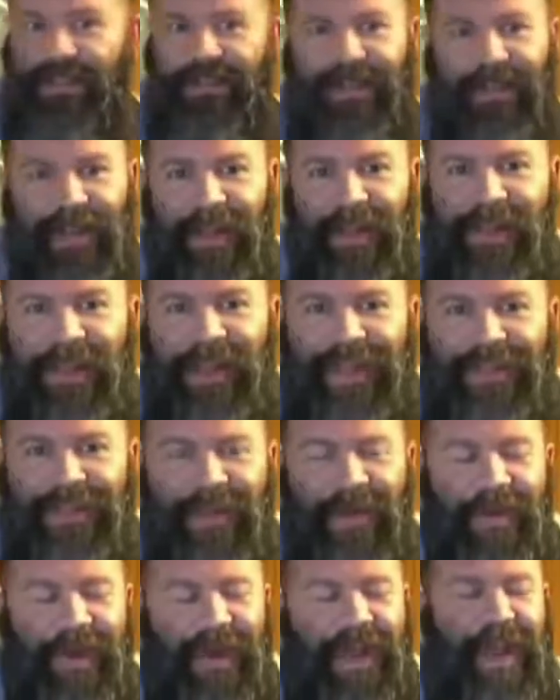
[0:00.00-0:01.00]
there's
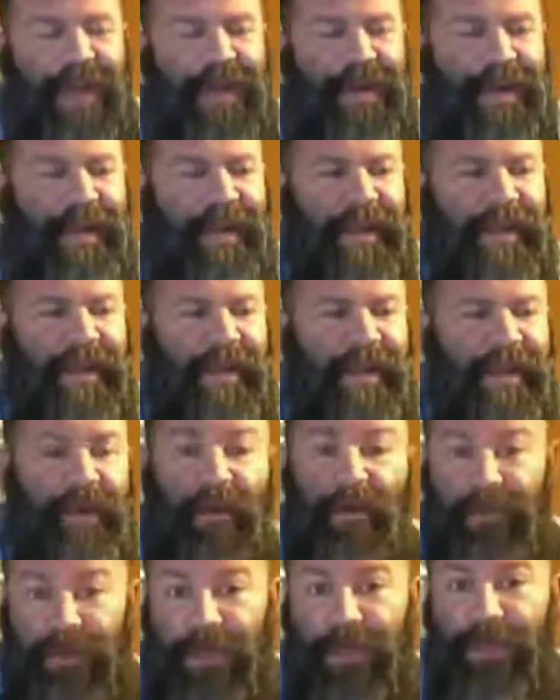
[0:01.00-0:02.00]
lots going on, and
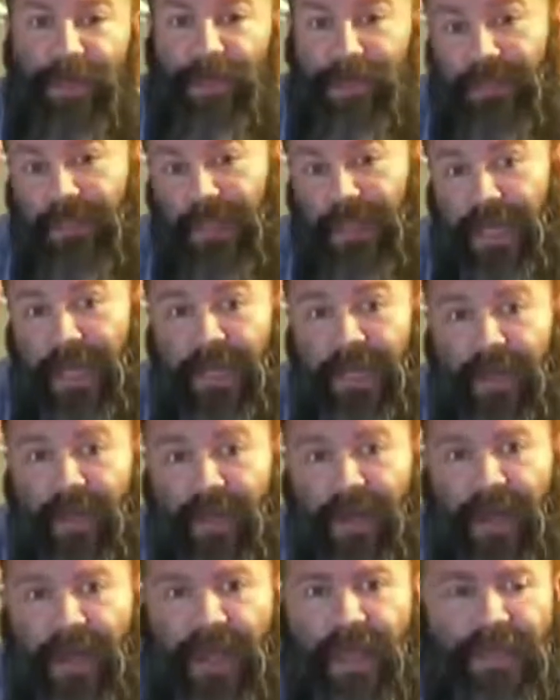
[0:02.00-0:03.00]
over here, there's a lot
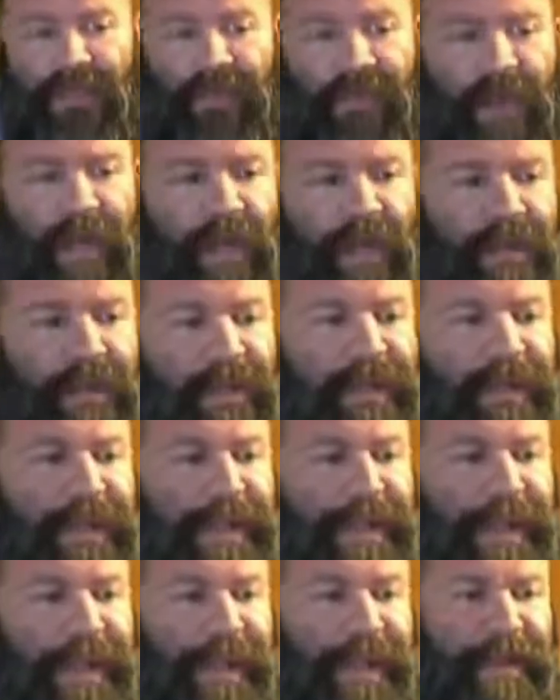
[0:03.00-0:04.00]
going on as well.
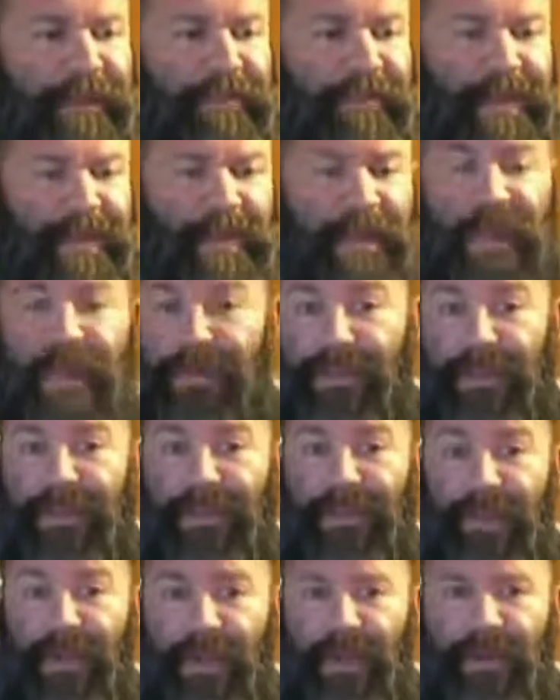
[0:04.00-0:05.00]
Just a lot of
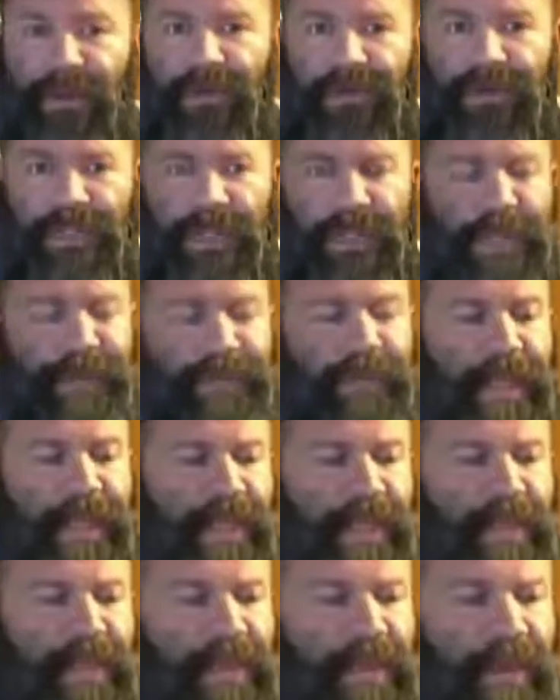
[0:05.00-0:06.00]
things you all don't see.
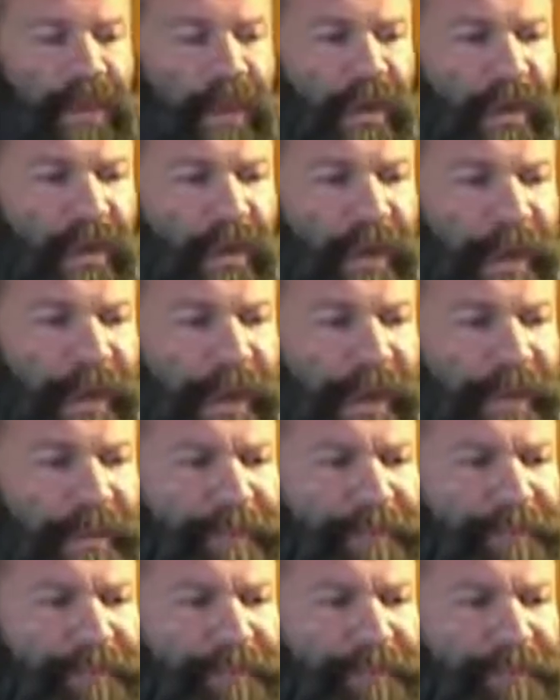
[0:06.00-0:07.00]
So
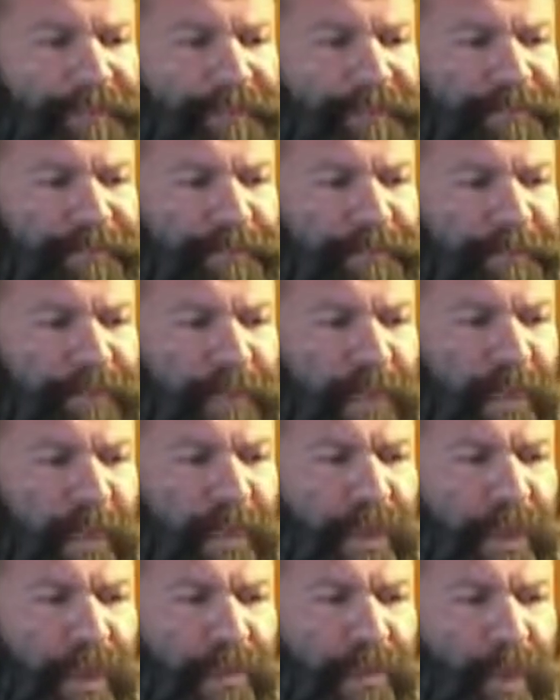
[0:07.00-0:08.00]

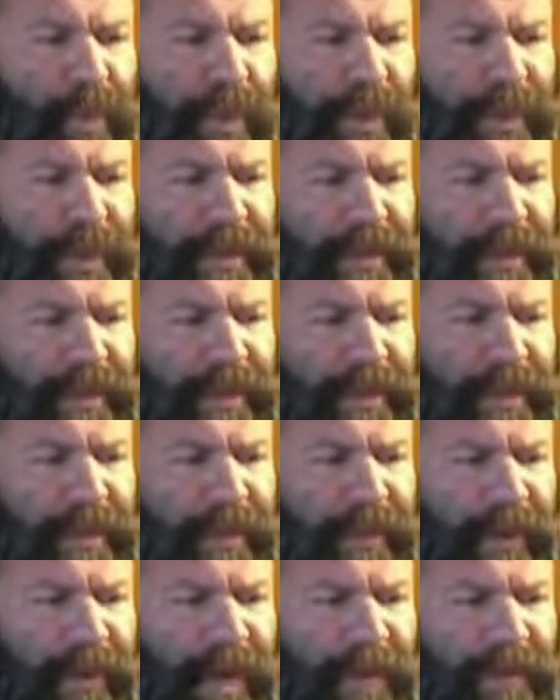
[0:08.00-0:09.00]
the other morning,
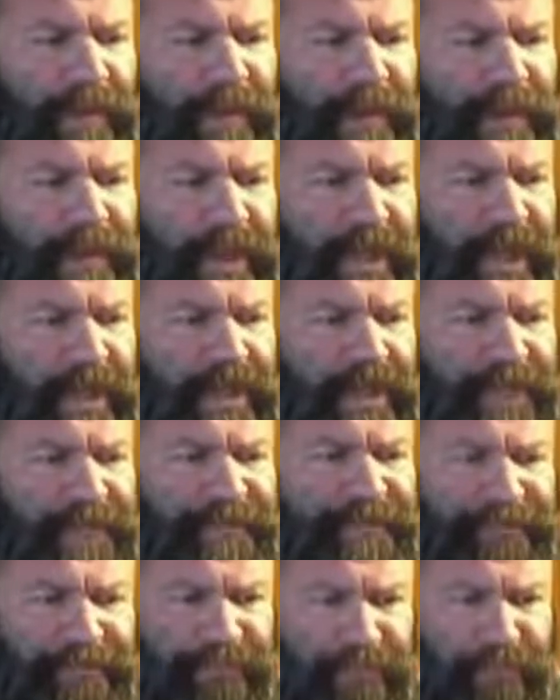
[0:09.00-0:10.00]
we were having a
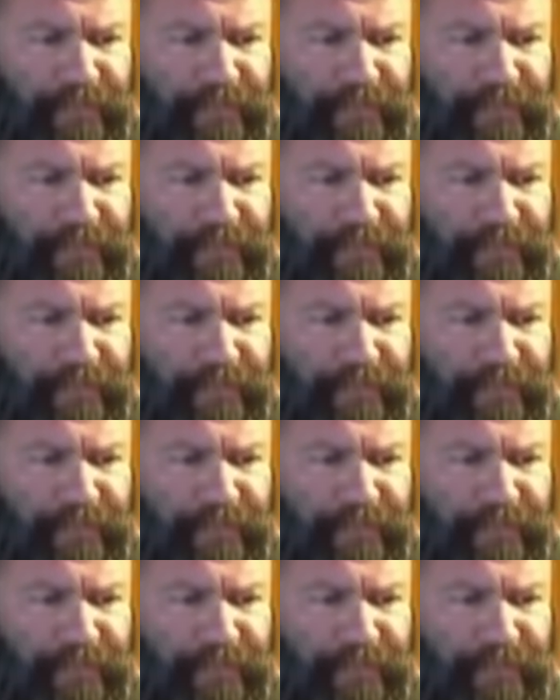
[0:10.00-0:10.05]
discussion